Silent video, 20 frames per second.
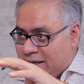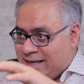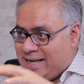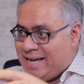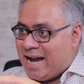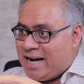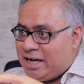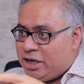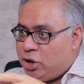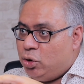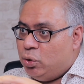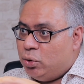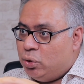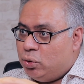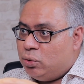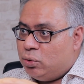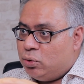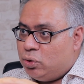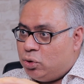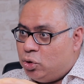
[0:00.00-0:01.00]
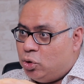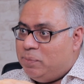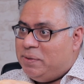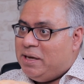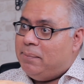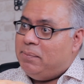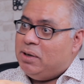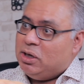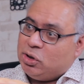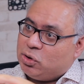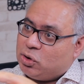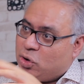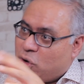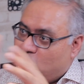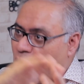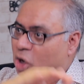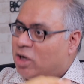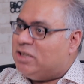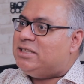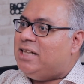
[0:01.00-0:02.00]
get you to be able to
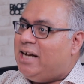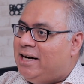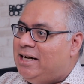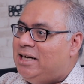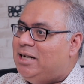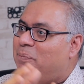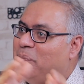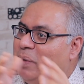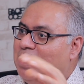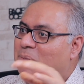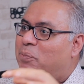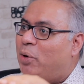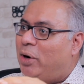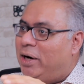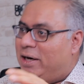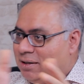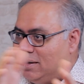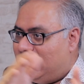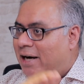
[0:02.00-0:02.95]
cross that tipping point,